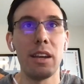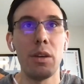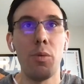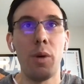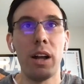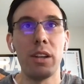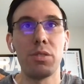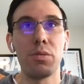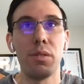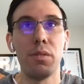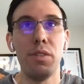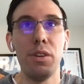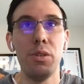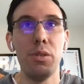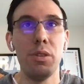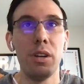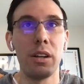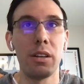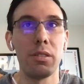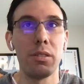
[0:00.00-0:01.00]
that he wants
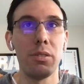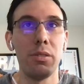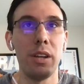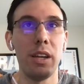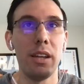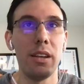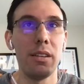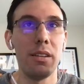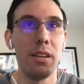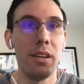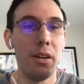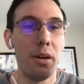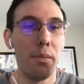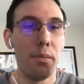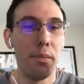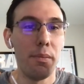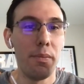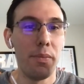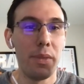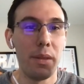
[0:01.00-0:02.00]
reviewed, including, you
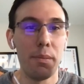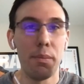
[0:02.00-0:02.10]
know,